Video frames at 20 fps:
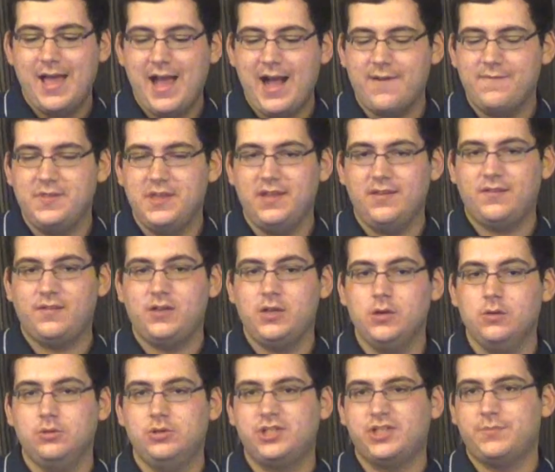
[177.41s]
have these
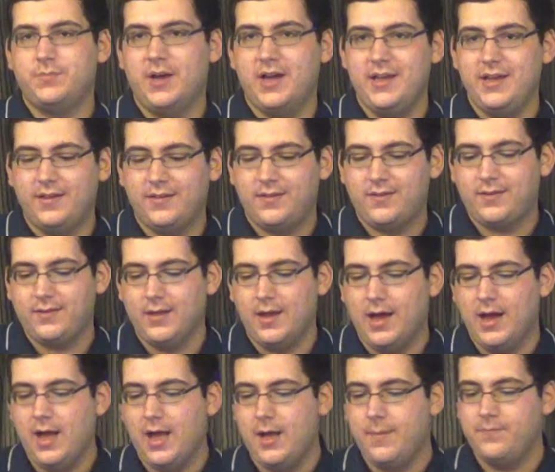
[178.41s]
huge spikes
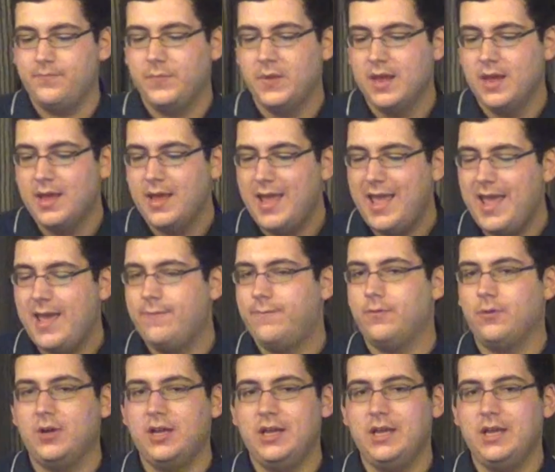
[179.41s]
every